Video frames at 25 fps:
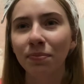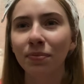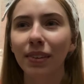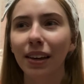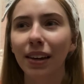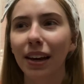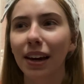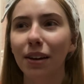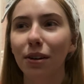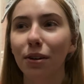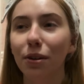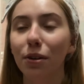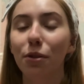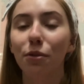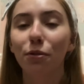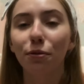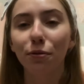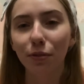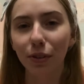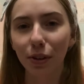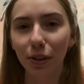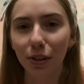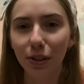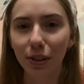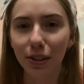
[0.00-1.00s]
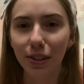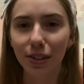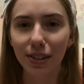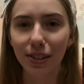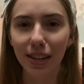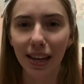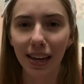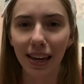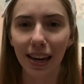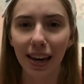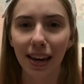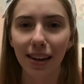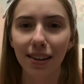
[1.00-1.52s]
I don't know, filters, I
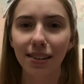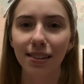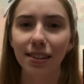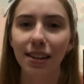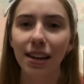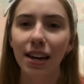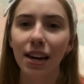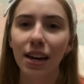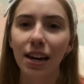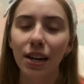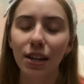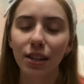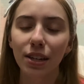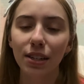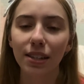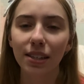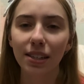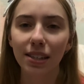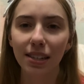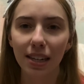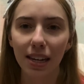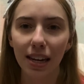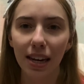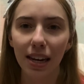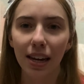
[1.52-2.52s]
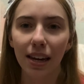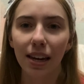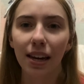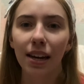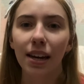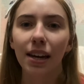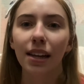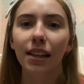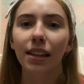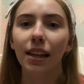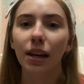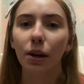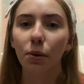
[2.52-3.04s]
guess, to see
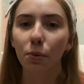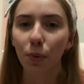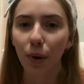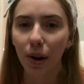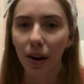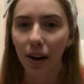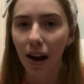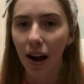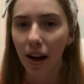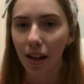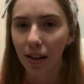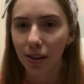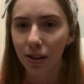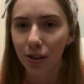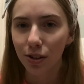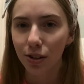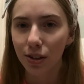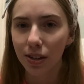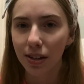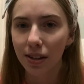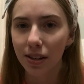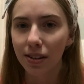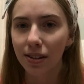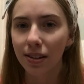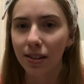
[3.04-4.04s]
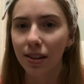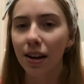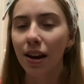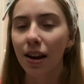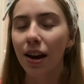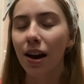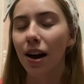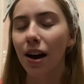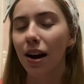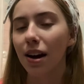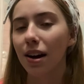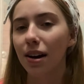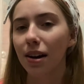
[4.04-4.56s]
like what colleges
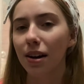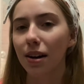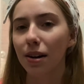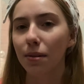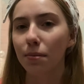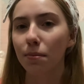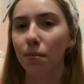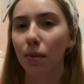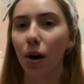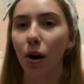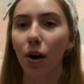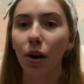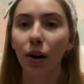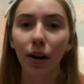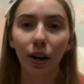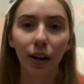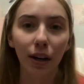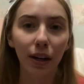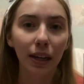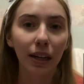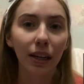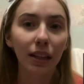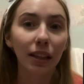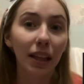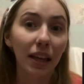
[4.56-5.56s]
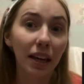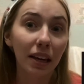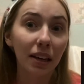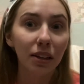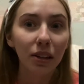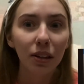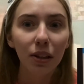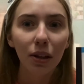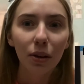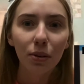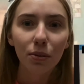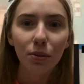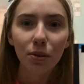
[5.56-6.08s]
are like
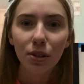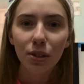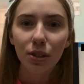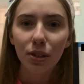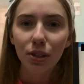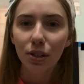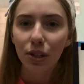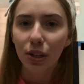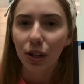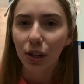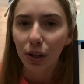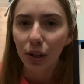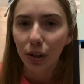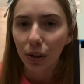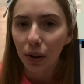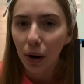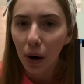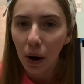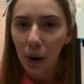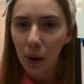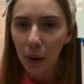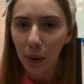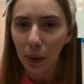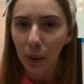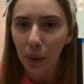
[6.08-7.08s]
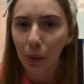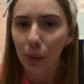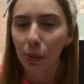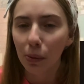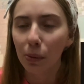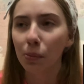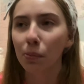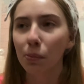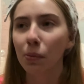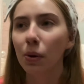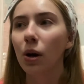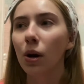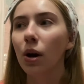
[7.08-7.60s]
close to your
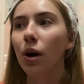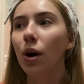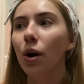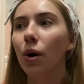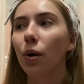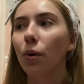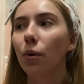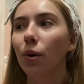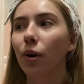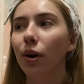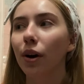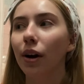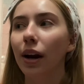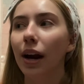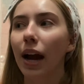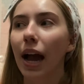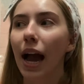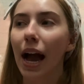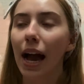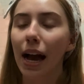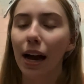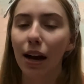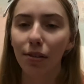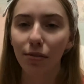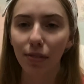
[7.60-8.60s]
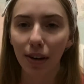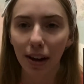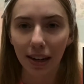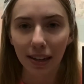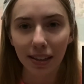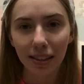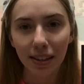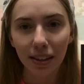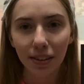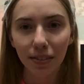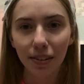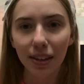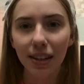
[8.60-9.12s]
home, or have
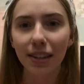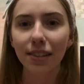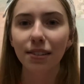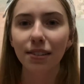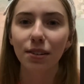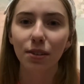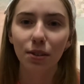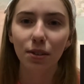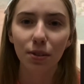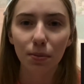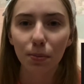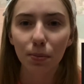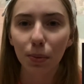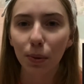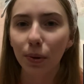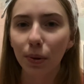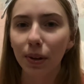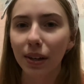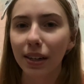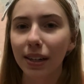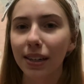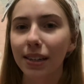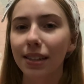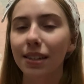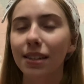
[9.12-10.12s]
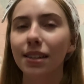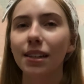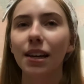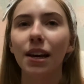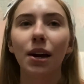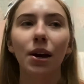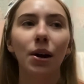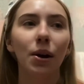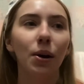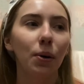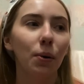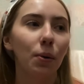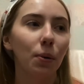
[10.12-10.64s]
activities and sports,
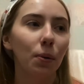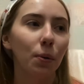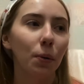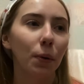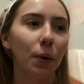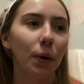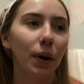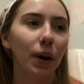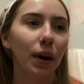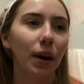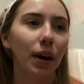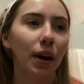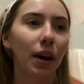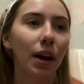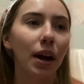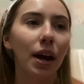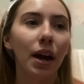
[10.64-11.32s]
or